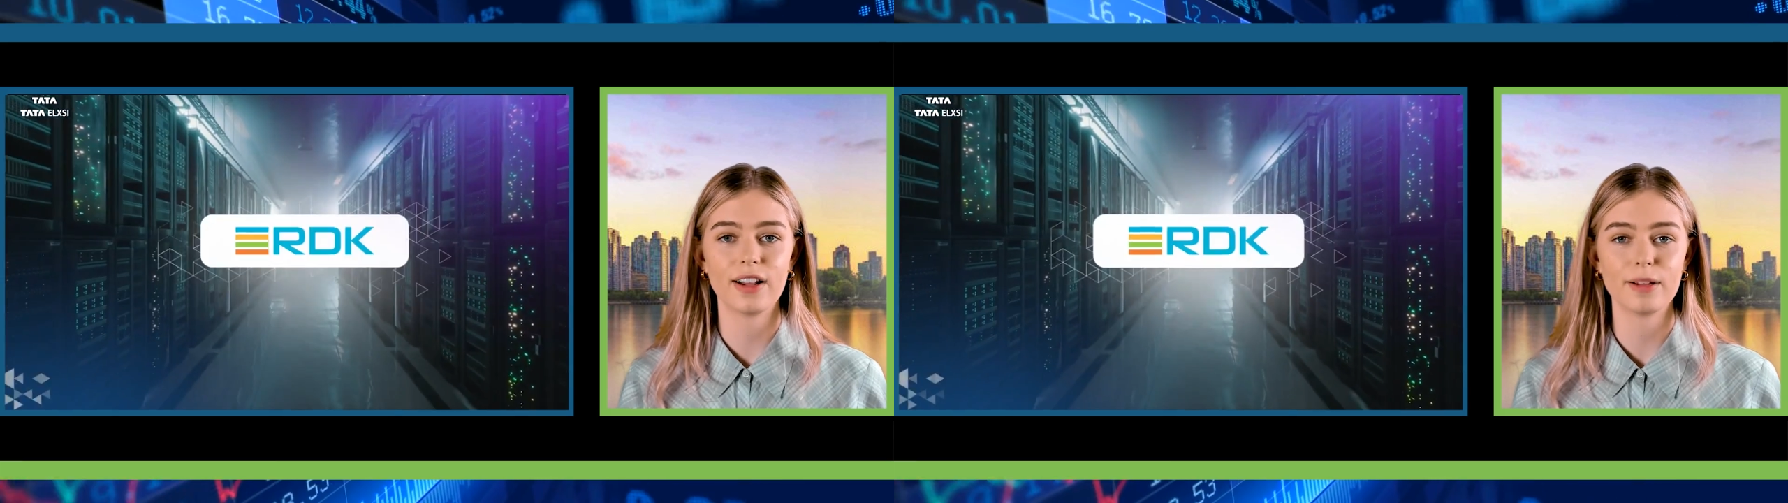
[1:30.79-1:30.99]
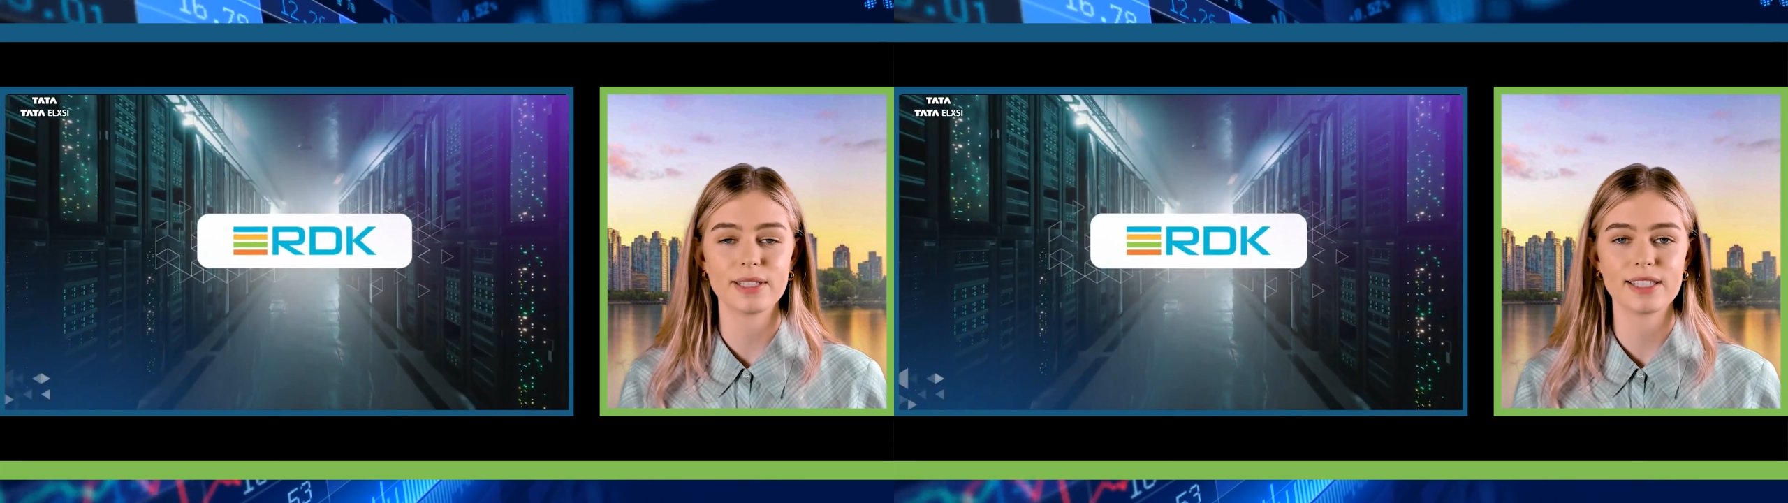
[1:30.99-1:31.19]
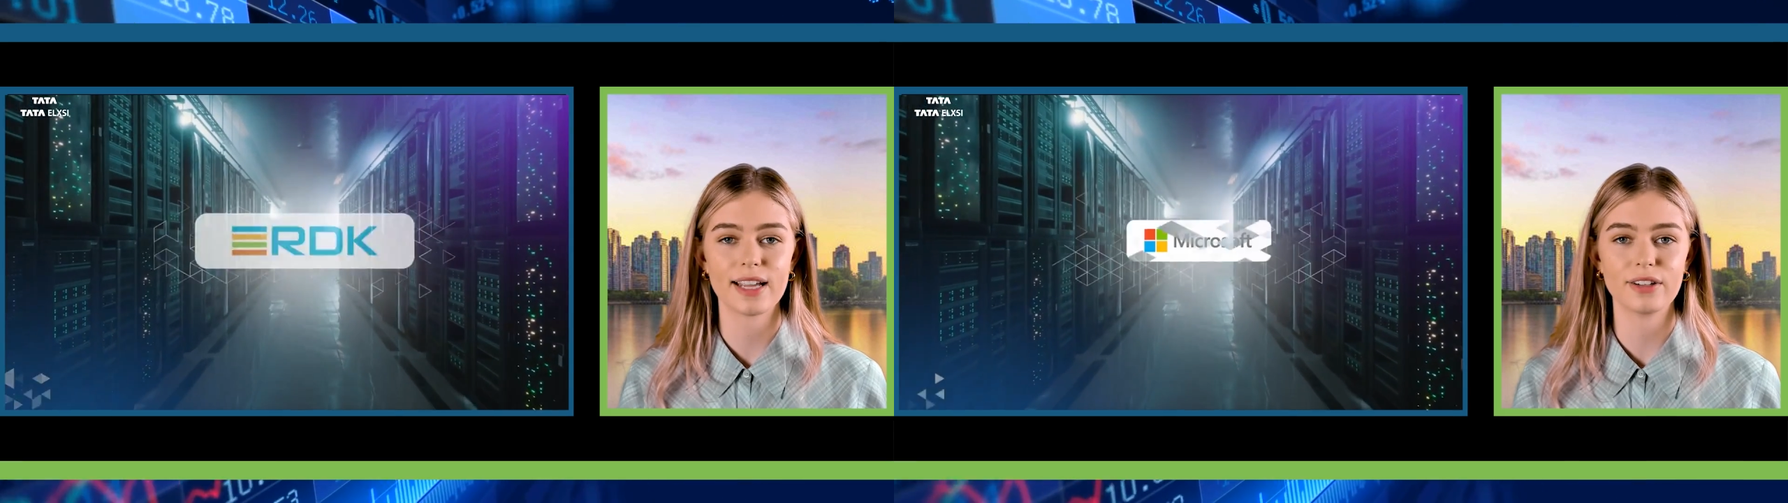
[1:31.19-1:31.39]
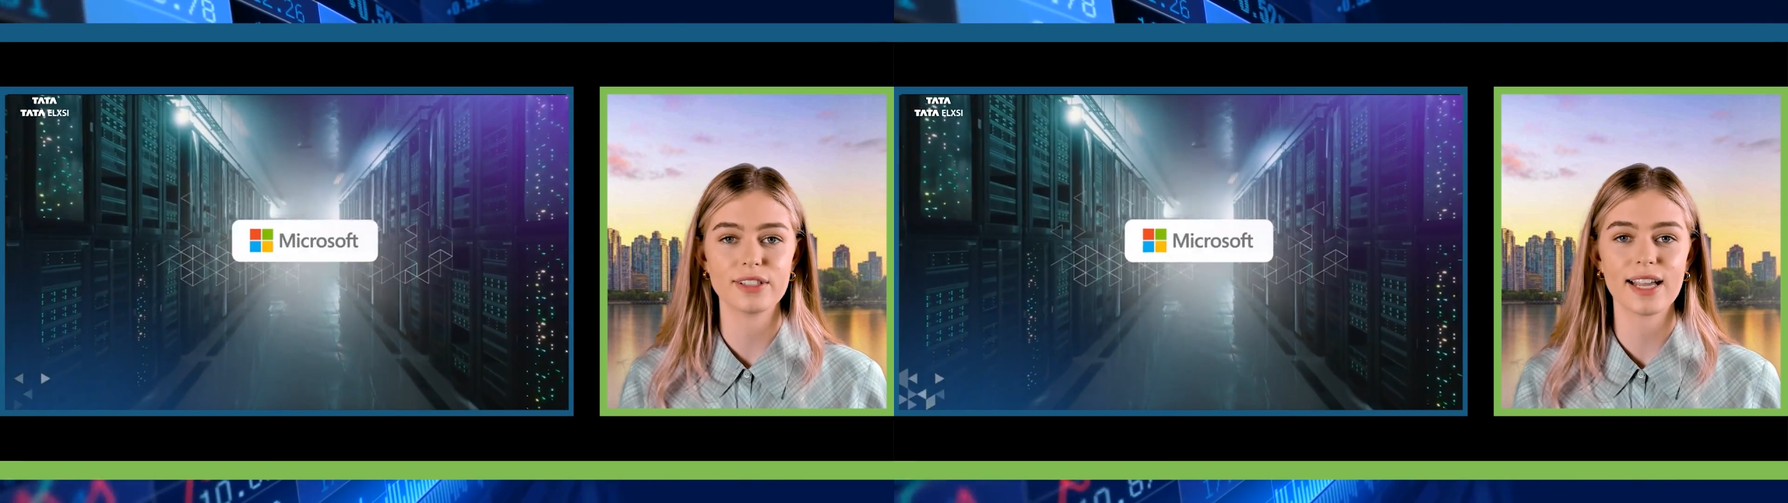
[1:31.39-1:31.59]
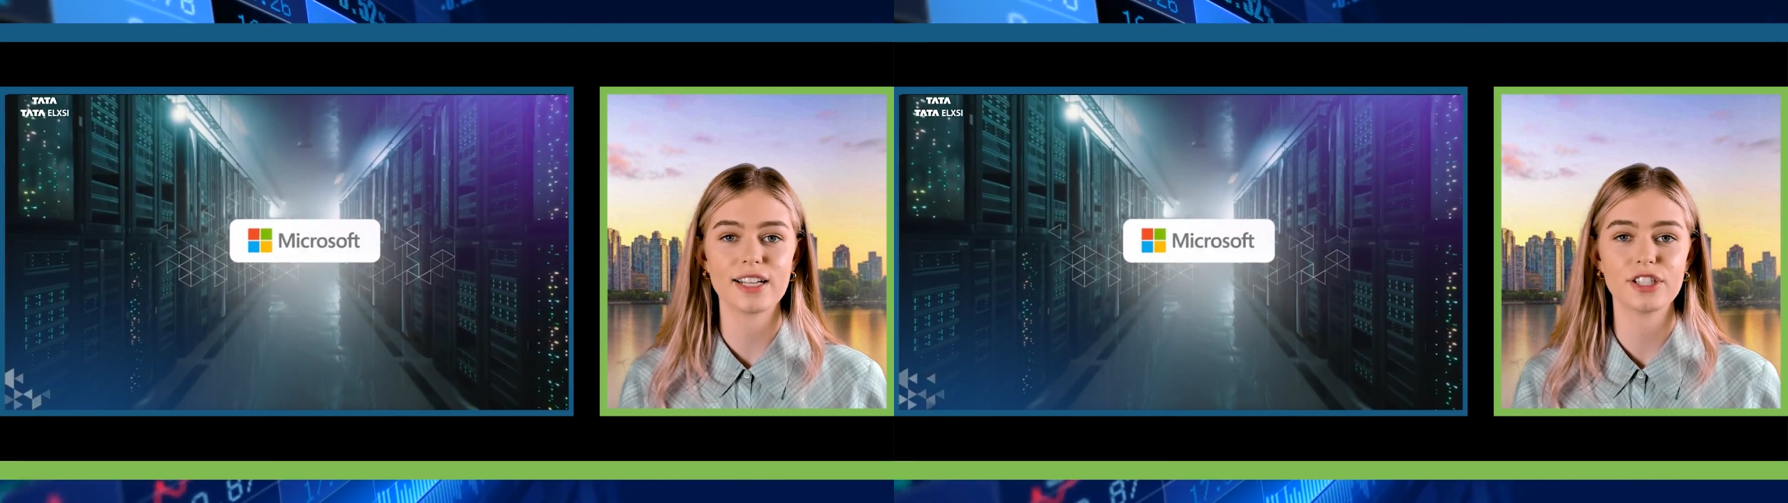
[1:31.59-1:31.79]
development
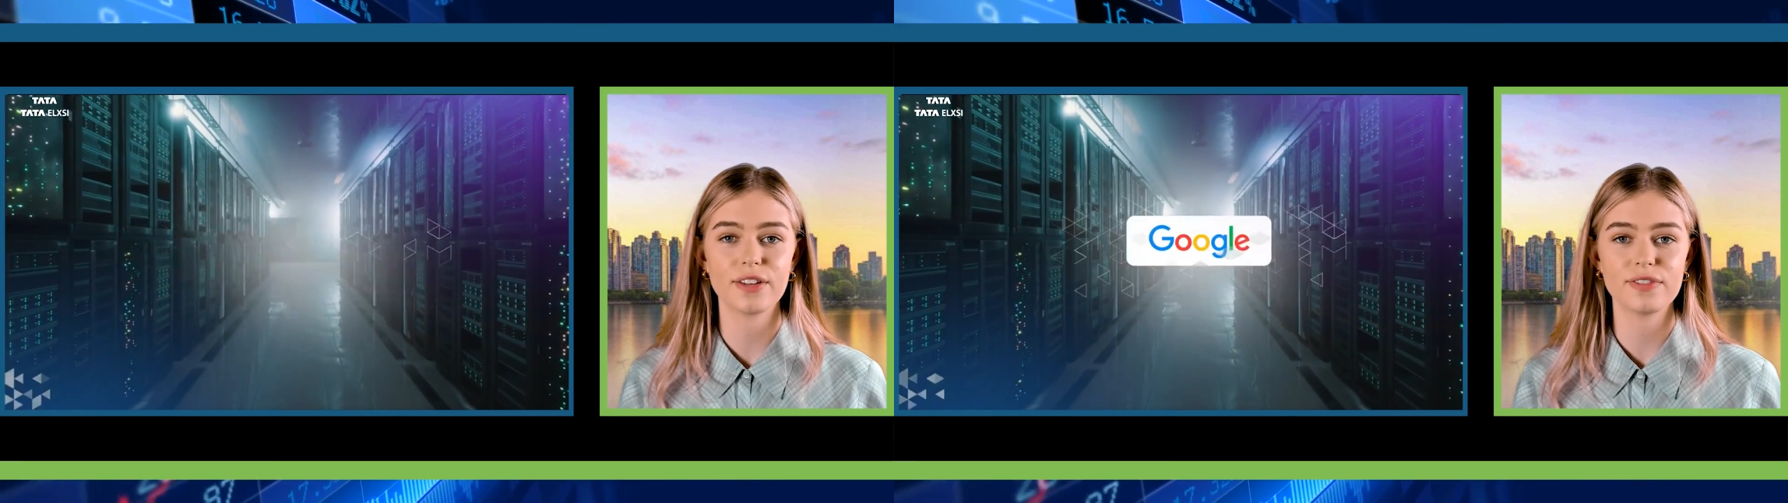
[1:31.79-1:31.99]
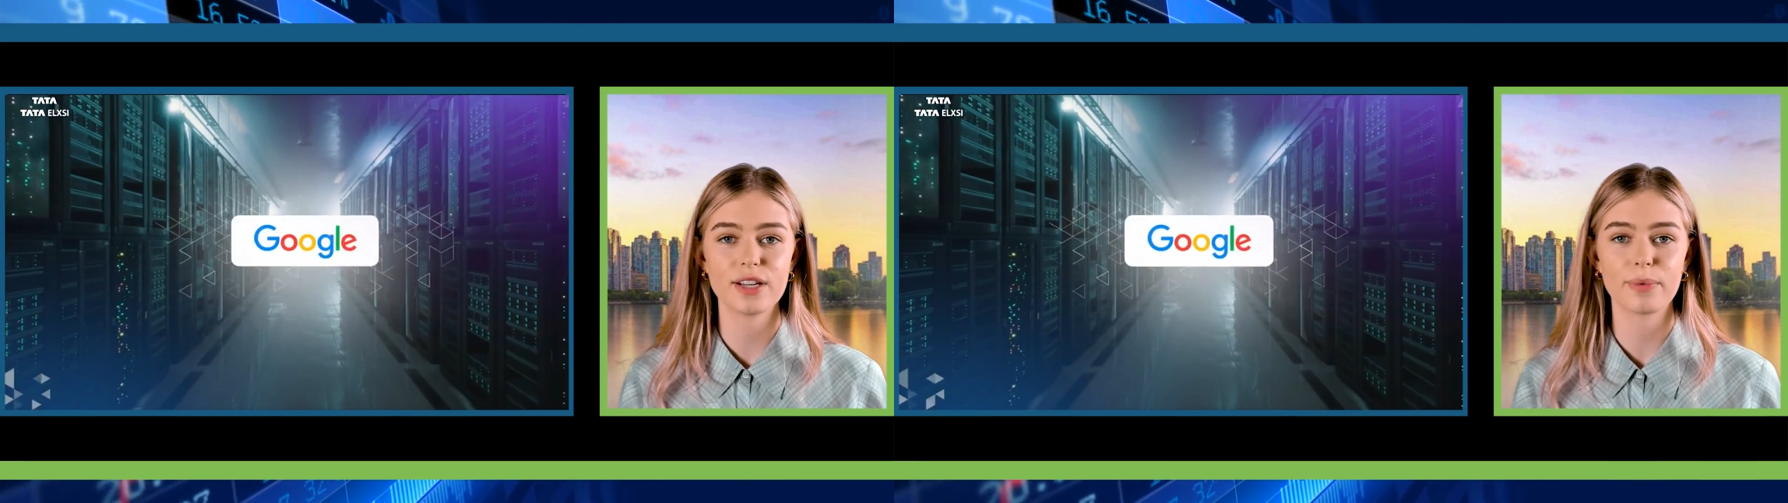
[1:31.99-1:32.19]
cycles and shifting